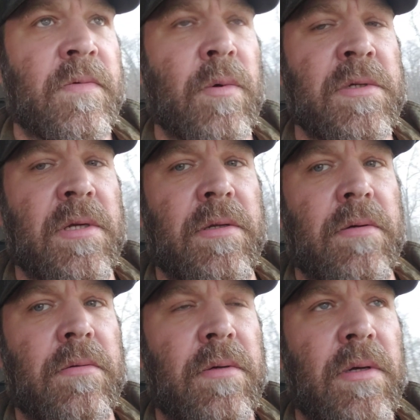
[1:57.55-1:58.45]
Of course I
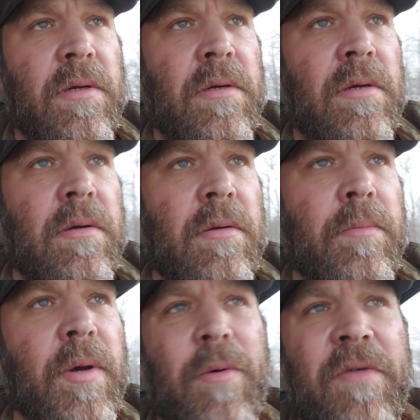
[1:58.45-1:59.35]
do.
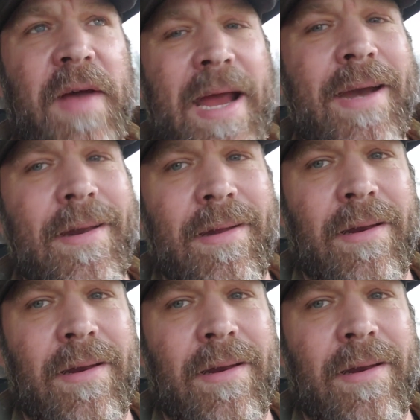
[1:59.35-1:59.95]
But what if I aided